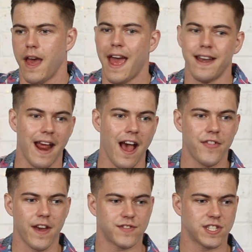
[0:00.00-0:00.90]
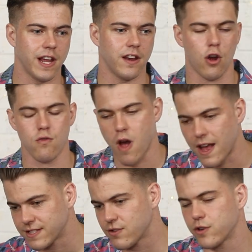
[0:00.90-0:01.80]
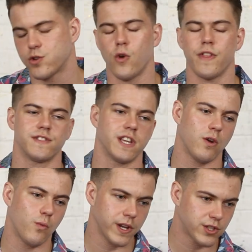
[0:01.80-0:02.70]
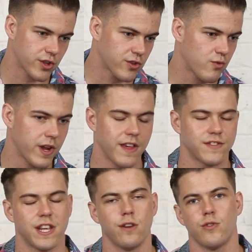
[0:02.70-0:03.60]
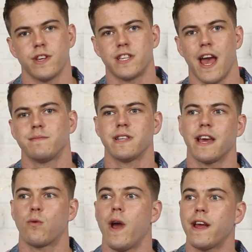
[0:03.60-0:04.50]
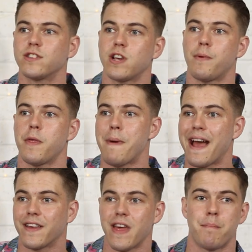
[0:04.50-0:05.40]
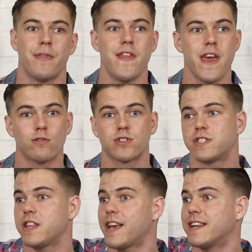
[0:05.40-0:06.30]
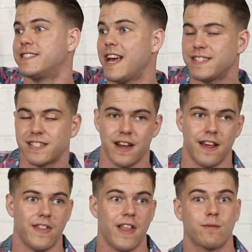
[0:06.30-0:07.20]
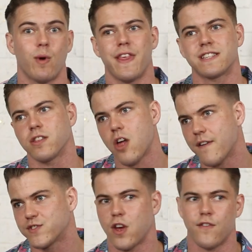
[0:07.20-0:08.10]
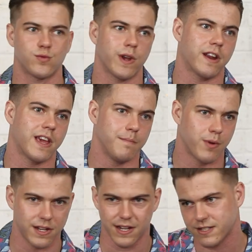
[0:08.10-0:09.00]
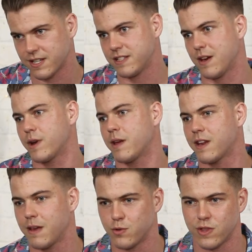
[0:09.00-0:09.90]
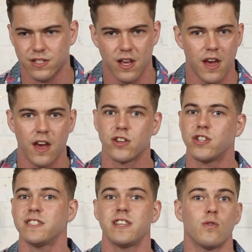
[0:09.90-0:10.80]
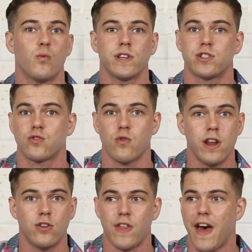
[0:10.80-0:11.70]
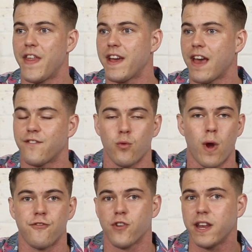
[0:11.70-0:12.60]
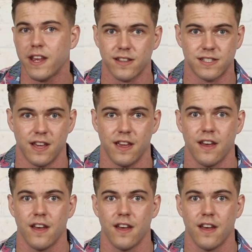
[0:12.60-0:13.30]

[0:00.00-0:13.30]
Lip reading: And now they've seen a Horizon Zero Dawn, they've seen a Witcher 3, they've seen all these games, they're like, we're going to jump on the back of that. But then they also see like a Destiny, and they're like, wait, that's a live service, we're going to keep bringing DLCs out, we're going to keep doing this. Because you didn't see the Witcher 3 do that, they gave away free DLC.